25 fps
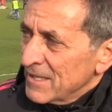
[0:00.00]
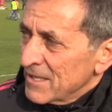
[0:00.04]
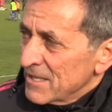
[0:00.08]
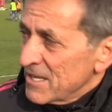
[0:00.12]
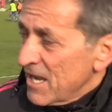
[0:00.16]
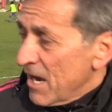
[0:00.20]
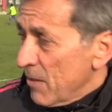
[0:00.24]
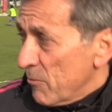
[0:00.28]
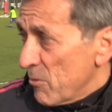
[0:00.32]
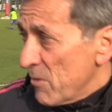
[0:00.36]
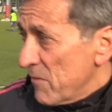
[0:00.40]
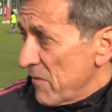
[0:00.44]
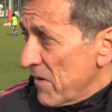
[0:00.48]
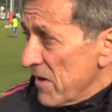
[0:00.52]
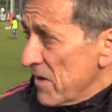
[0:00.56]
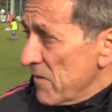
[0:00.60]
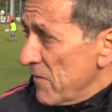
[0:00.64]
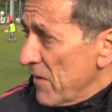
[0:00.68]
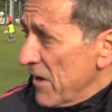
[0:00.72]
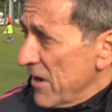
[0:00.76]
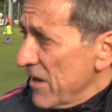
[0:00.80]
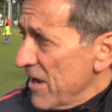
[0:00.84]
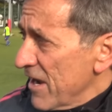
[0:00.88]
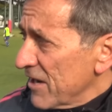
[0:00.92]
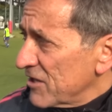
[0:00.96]
Yeah, we're very,
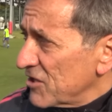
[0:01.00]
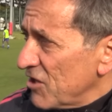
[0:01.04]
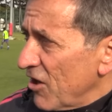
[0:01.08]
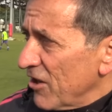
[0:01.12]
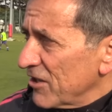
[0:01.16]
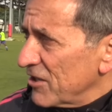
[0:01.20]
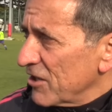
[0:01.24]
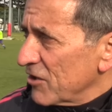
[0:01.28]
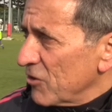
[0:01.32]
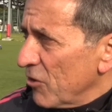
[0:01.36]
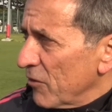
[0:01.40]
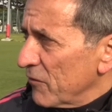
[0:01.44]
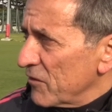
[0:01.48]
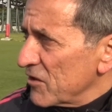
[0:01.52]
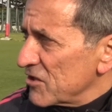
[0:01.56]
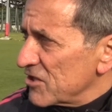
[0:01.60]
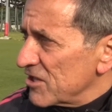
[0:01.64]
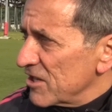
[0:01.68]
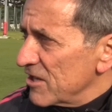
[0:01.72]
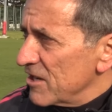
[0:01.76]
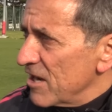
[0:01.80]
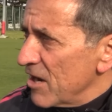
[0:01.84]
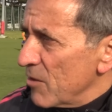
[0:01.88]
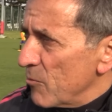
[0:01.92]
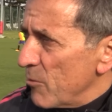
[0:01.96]
very excited.
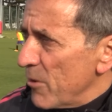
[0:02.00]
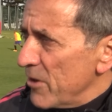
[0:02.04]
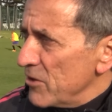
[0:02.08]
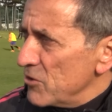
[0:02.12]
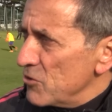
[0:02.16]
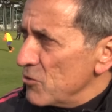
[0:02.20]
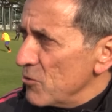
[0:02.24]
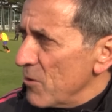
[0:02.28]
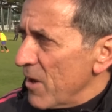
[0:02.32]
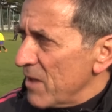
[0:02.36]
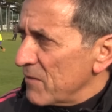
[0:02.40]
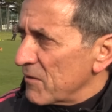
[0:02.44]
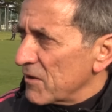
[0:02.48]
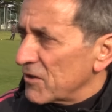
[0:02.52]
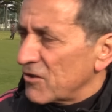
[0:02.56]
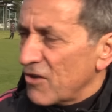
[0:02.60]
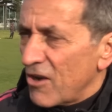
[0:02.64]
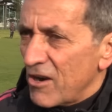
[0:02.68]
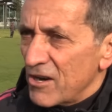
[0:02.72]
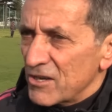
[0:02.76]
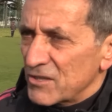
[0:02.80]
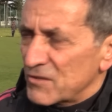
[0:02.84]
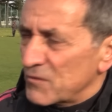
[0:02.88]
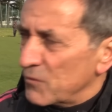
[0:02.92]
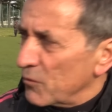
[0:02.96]
Obviously, you know, when you
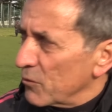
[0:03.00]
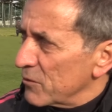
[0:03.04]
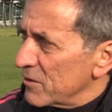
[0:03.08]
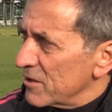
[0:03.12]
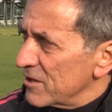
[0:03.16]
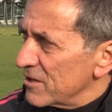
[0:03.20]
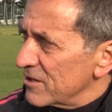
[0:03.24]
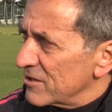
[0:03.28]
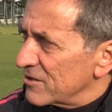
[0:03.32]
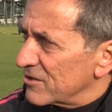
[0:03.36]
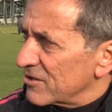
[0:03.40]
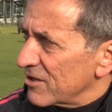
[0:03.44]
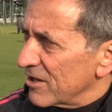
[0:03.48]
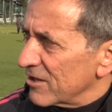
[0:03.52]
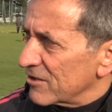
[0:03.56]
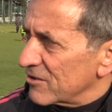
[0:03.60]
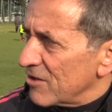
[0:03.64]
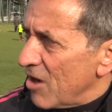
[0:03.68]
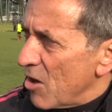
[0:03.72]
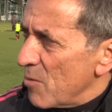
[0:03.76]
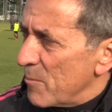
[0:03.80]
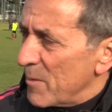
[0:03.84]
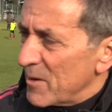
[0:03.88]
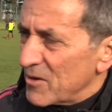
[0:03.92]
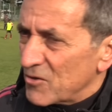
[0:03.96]
advertise for these
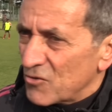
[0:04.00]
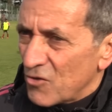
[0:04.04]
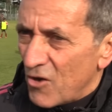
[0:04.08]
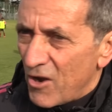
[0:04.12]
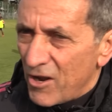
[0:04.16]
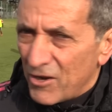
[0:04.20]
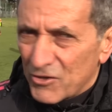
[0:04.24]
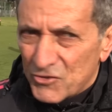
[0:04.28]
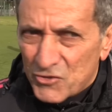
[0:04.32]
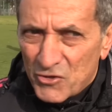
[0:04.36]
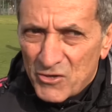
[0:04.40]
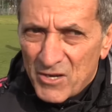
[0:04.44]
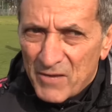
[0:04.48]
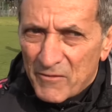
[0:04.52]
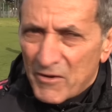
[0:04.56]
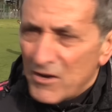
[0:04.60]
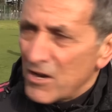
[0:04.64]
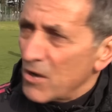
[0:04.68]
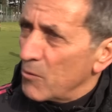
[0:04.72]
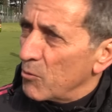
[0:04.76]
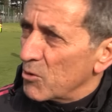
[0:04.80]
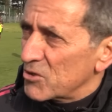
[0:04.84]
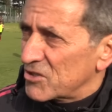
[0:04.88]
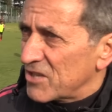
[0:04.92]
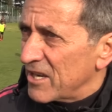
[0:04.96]
open trials, you never
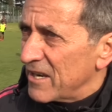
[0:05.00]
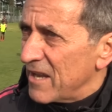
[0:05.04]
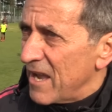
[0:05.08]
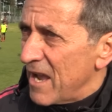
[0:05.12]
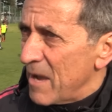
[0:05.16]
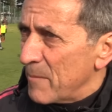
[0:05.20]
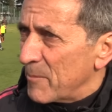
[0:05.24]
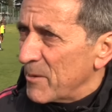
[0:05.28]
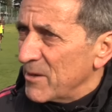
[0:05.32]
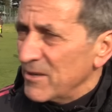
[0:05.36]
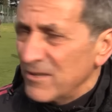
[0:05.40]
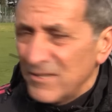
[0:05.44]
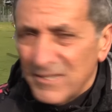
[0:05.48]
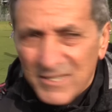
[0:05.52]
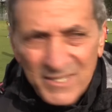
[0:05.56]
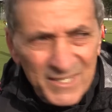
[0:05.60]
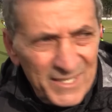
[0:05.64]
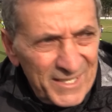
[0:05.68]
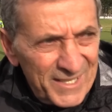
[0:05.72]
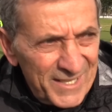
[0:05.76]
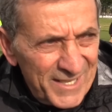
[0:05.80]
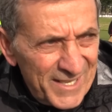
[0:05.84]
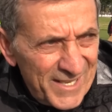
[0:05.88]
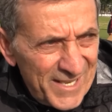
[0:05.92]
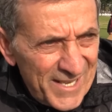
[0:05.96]
know what's going to happen.
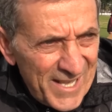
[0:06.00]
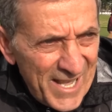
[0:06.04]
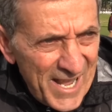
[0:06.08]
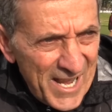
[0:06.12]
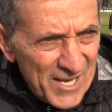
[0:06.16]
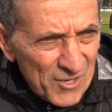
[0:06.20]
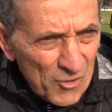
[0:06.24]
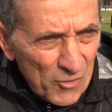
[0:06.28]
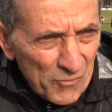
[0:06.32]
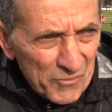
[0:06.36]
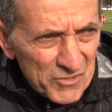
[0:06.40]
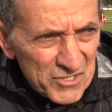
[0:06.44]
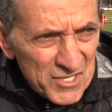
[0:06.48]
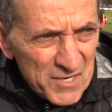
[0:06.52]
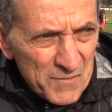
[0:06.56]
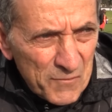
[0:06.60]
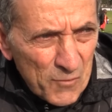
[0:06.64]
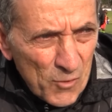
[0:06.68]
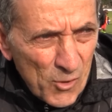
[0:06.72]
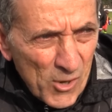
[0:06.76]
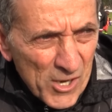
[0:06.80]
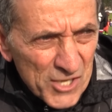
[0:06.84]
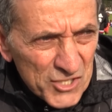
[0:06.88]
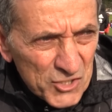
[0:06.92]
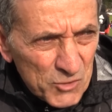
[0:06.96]
And obviously
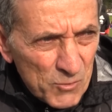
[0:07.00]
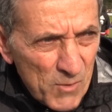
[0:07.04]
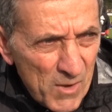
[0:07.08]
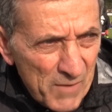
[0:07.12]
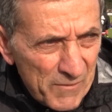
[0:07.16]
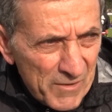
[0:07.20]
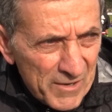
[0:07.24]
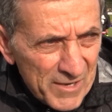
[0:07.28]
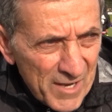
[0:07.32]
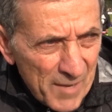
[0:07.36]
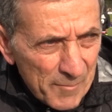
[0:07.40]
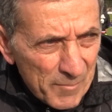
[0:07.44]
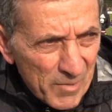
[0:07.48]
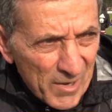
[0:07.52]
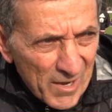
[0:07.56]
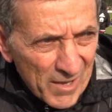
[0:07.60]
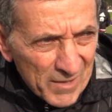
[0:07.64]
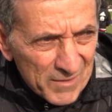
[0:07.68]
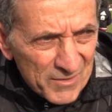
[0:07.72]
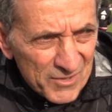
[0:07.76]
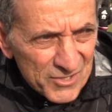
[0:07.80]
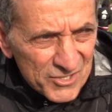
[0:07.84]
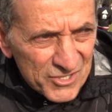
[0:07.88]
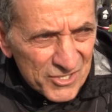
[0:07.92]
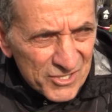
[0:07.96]
for us to have a number
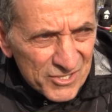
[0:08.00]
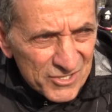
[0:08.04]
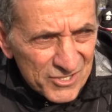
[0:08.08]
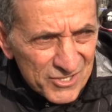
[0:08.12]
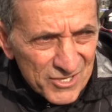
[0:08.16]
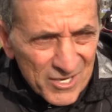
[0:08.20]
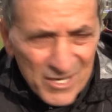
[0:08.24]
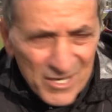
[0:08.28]
like this is,